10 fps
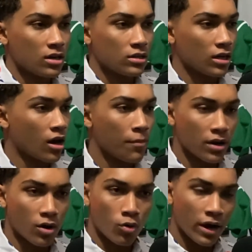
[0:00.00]
they come in
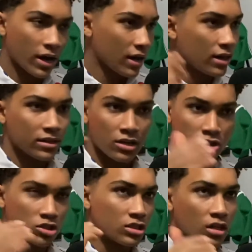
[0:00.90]
quick and they
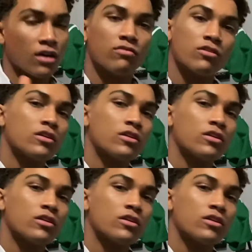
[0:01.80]
just deliver.